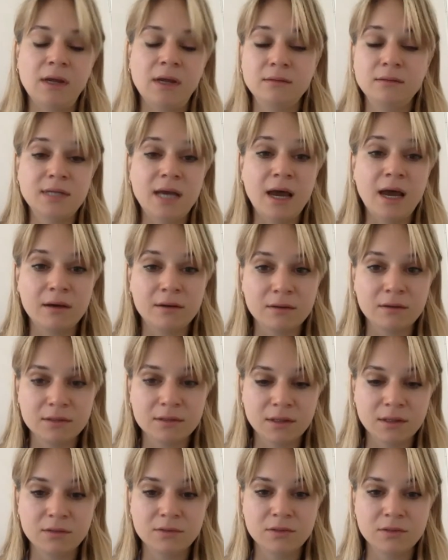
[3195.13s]
tackle
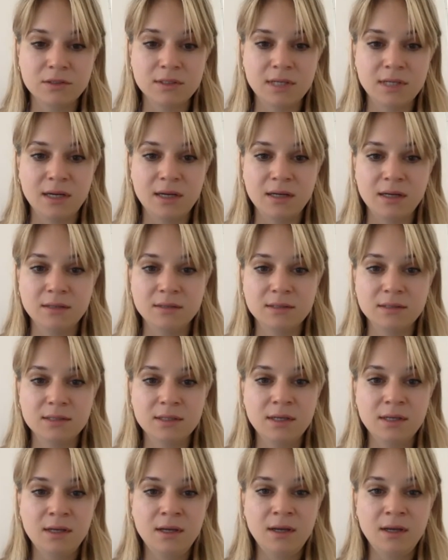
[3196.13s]
and understand
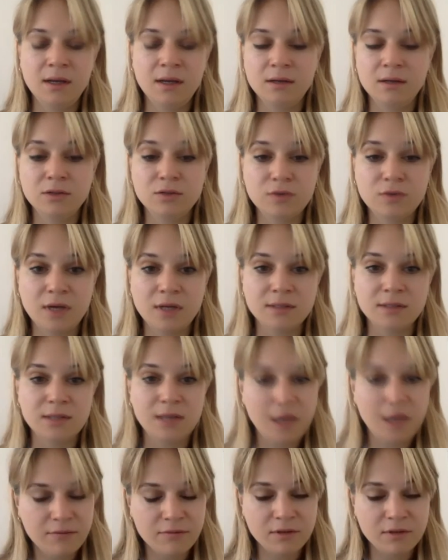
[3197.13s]
and address
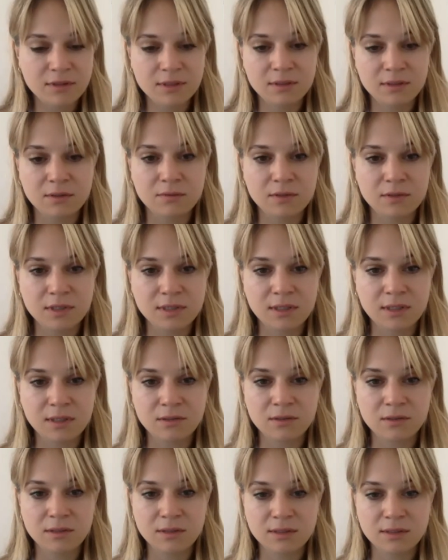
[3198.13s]
every single risk
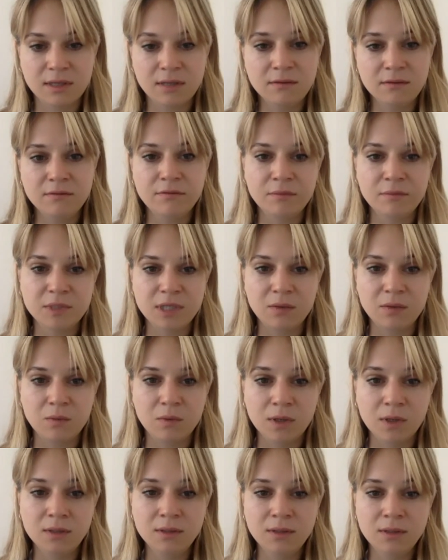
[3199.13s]
under the sun from day
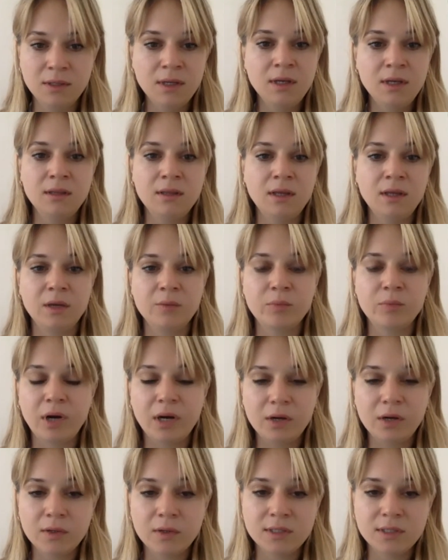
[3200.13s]
one. They can
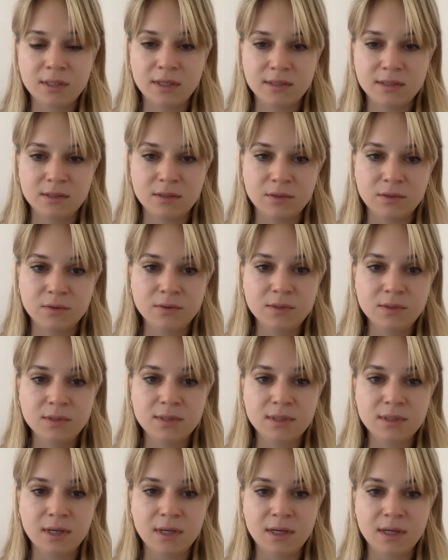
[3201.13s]
prioritize
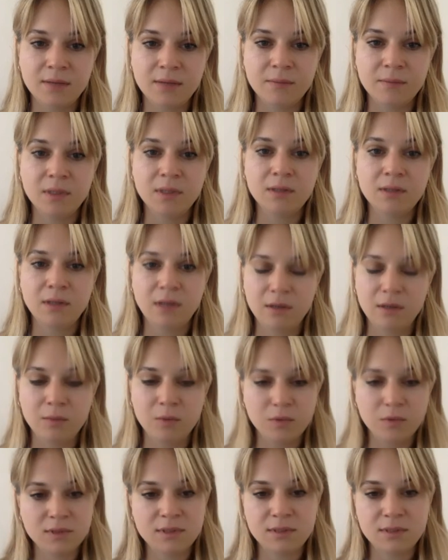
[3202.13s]
those that are
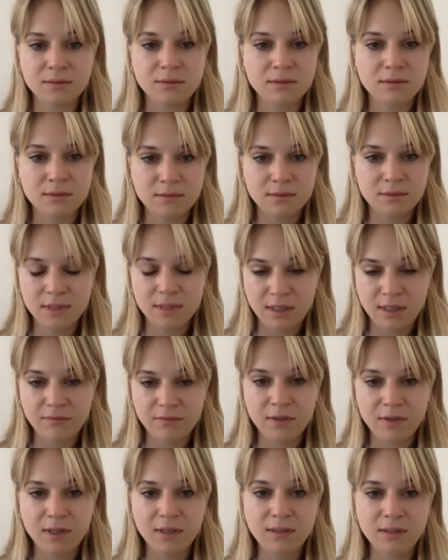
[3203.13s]
most
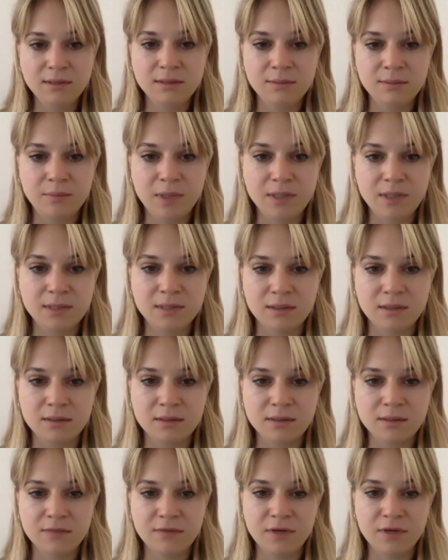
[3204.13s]
significant based on
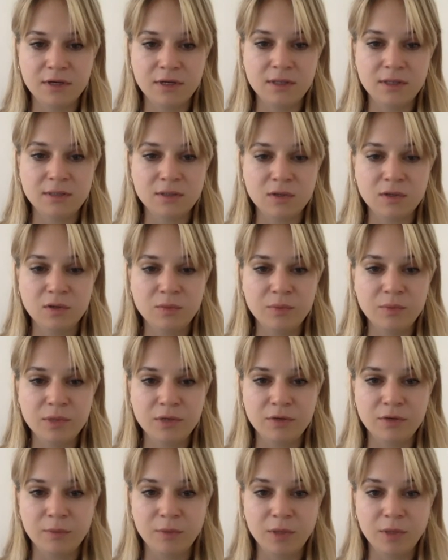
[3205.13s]
severity, scope, and
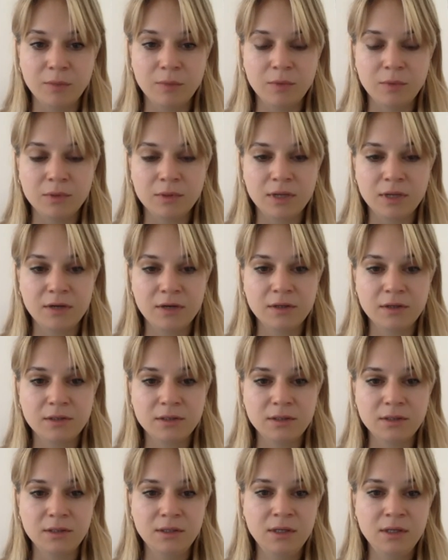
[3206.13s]
irremediable
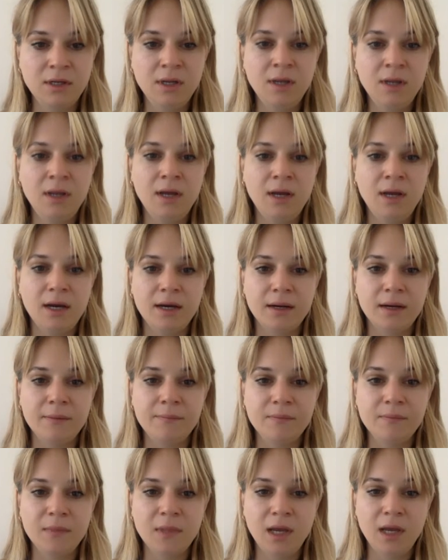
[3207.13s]
character,
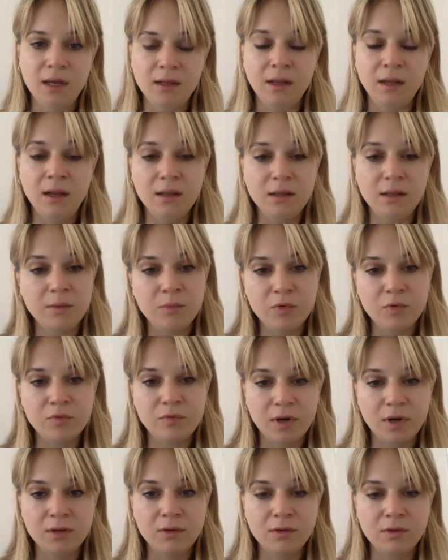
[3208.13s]
and then move
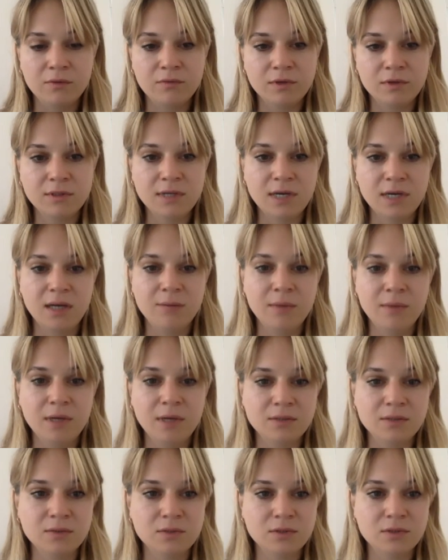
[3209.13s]
on over time
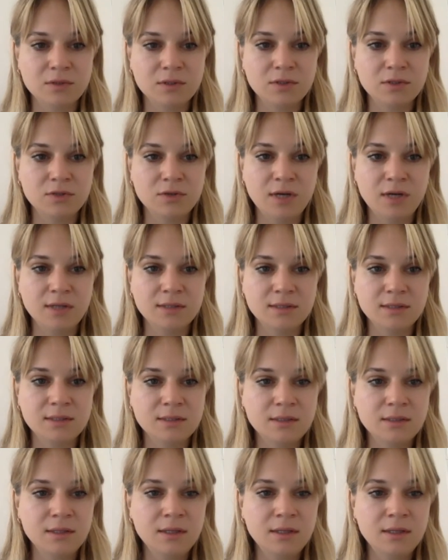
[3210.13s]
as those are addressed.